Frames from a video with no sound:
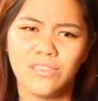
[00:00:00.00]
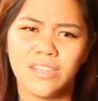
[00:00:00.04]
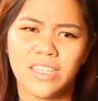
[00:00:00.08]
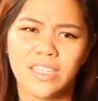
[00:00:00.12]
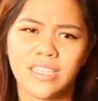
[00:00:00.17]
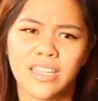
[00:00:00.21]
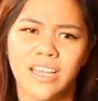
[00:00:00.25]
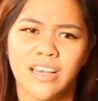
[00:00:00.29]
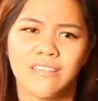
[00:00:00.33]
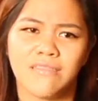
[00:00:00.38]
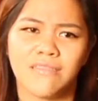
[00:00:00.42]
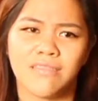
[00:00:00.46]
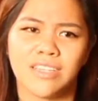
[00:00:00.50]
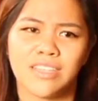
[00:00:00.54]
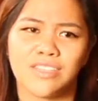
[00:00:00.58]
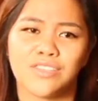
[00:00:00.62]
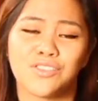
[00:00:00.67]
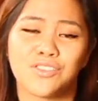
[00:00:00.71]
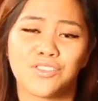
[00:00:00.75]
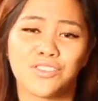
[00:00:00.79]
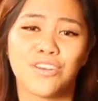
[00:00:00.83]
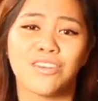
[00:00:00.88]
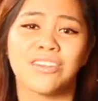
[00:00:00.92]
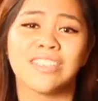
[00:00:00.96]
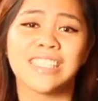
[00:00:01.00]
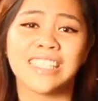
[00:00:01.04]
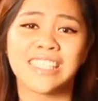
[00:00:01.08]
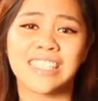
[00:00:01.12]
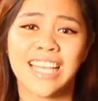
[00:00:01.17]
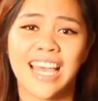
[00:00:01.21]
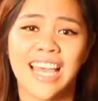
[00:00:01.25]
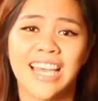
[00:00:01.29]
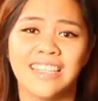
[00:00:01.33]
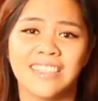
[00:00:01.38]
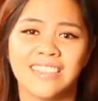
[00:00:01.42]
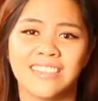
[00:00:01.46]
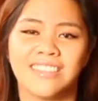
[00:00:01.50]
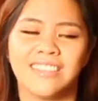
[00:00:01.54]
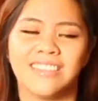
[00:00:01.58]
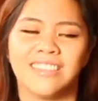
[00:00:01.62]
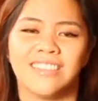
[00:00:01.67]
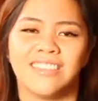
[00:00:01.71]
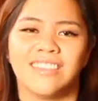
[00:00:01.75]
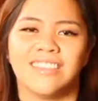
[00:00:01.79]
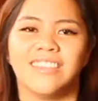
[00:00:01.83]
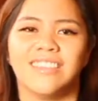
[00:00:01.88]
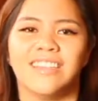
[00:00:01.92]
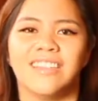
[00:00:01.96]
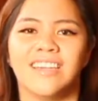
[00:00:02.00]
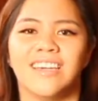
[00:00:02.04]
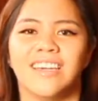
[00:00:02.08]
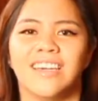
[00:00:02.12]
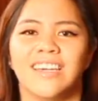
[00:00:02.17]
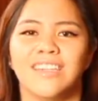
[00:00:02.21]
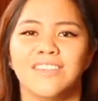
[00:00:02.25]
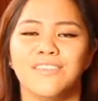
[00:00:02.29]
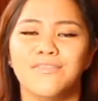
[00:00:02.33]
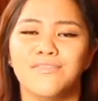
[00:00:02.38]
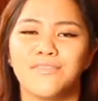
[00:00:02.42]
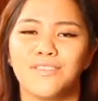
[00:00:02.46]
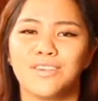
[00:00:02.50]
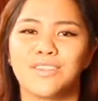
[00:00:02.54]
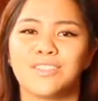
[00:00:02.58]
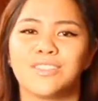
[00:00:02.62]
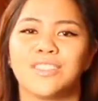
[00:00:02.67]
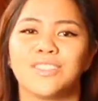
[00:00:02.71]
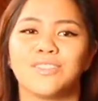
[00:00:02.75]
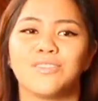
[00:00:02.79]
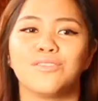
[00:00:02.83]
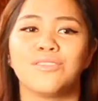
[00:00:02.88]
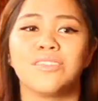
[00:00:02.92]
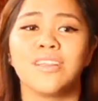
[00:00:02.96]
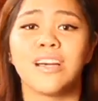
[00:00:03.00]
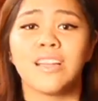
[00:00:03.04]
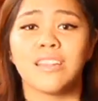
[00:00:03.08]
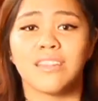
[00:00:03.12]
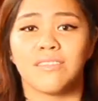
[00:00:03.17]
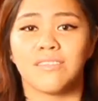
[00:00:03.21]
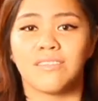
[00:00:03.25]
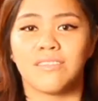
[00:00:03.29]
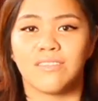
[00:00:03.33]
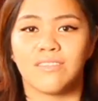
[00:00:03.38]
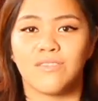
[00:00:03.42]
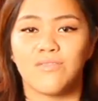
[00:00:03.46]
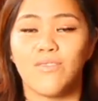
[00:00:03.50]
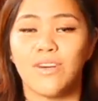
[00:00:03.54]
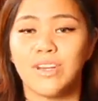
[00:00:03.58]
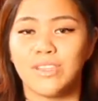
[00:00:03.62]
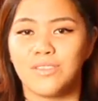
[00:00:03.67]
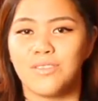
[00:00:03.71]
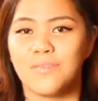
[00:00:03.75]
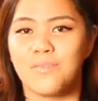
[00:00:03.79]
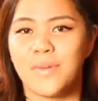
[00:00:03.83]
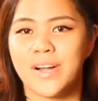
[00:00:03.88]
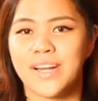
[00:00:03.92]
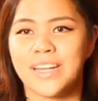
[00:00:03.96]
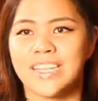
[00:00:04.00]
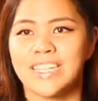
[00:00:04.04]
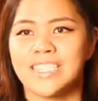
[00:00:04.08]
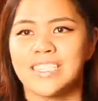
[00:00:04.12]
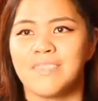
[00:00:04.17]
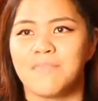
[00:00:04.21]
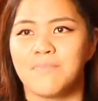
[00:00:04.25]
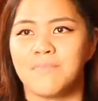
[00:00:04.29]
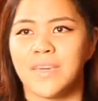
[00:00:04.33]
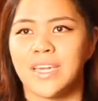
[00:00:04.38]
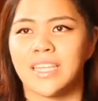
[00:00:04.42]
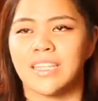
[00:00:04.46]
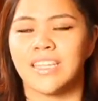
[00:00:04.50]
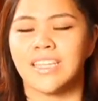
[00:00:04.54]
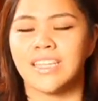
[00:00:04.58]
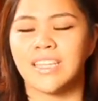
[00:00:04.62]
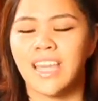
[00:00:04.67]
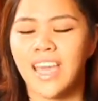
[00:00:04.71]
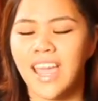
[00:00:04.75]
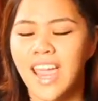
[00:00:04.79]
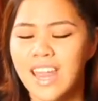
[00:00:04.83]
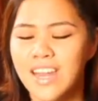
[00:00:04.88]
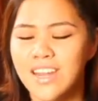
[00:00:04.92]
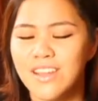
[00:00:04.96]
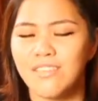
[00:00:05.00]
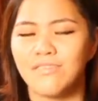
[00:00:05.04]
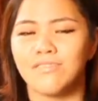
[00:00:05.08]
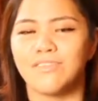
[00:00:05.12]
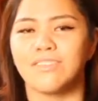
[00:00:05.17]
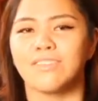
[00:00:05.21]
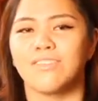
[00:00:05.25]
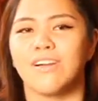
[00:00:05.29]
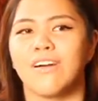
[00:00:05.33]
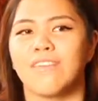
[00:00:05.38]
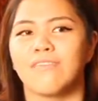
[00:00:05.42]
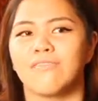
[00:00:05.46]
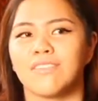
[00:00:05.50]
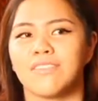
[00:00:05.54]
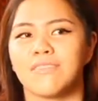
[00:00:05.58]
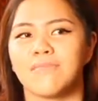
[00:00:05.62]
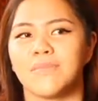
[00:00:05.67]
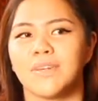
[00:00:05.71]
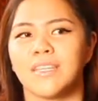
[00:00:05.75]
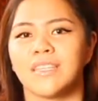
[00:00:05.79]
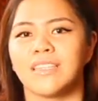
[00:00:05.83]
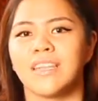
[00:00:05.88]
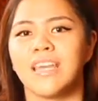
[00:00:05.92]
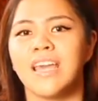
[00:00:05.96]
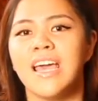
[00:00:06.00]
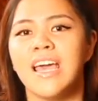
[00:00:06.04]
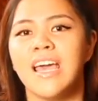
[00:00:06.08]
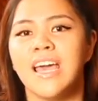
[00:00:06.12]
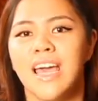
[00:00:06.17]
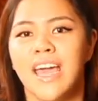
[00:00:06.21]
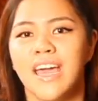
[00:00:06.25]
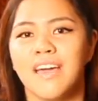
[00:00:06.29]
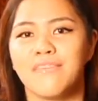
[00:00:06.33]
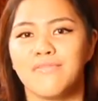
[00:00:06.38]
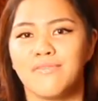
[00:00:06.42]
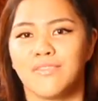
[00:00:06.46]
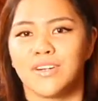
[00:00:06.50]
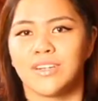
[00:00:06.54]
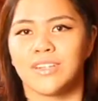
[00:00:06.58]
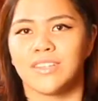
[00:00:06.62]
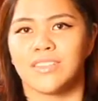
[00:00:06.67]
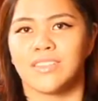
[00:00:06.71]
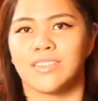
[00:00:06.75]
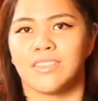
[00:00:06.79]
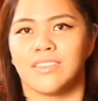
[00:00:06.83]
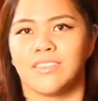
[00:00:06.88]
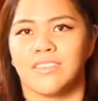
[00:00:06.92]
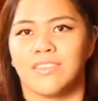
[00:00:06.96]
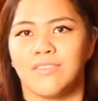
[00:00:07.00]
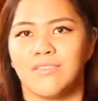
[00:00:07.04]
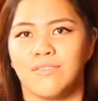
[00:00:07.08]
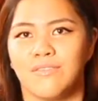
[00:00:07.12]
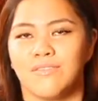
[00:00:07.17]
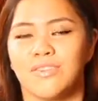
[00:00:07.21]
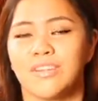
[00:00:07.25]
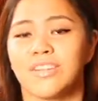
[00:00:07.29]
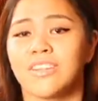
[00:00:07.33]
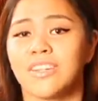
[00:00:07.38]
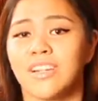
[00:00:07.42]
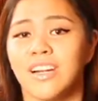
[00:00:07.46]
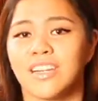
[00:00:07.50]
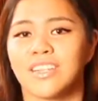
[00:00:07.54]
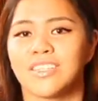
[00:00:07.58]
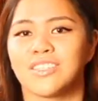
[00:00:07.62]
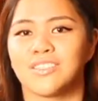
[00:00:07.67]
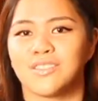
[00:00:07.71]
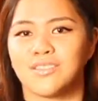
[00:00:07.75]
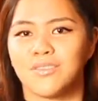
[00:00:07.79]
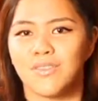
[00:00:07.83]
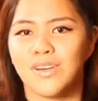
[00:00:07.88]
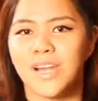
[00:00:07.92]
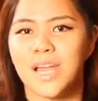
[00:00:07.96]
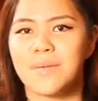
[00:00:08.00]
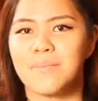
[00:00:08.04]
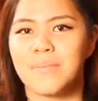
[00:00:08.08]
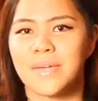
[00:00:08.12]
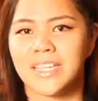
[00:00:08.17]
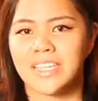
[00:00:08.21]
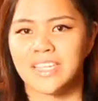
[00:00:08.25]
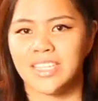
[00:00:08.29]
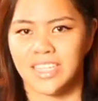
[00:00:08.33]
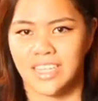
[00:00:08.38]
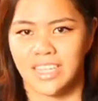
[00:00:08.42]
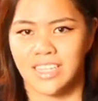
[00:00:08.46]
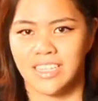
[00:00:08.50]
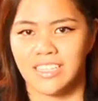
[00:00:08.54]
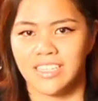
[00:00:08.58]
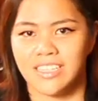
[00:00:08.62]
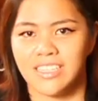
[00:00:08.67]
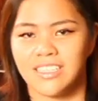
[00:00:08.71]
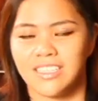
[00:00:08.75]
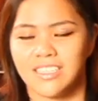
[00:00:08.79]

have a strong stand. And of course, they do not want to participate in any of the government efforts with regards to climate change.